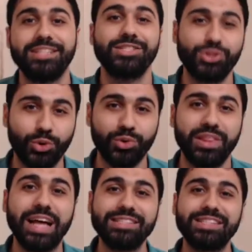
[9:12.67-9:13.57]
So
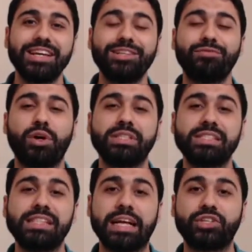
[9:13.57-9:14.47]
that's it for
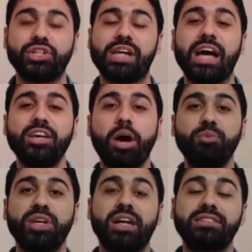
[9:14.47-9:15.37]
this lecture. I
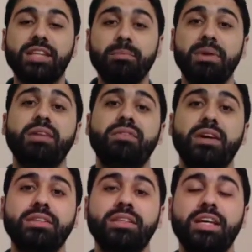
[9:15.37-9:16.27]
hope you got some
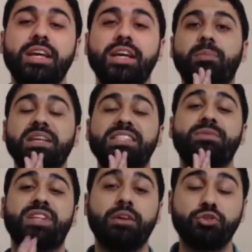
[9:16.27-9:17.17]
benefit. Please
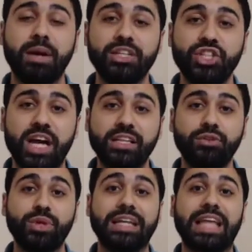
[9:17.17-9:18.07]
subscribe to my
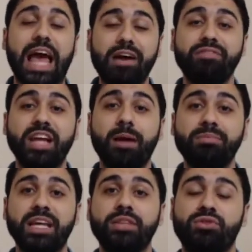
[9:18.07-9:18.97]
channel to get every
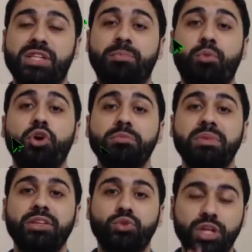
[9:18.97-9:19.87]
update, to support
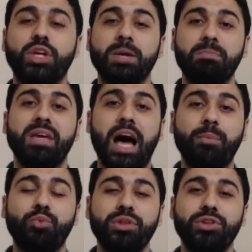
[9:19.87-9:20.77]
me, to keep me
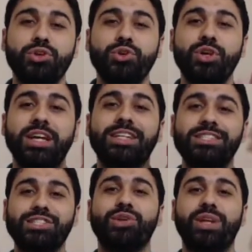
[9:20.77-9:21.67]
up with you.
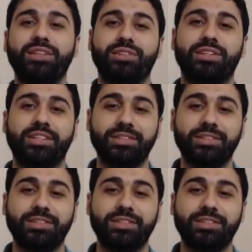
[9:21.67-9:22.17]
See you later.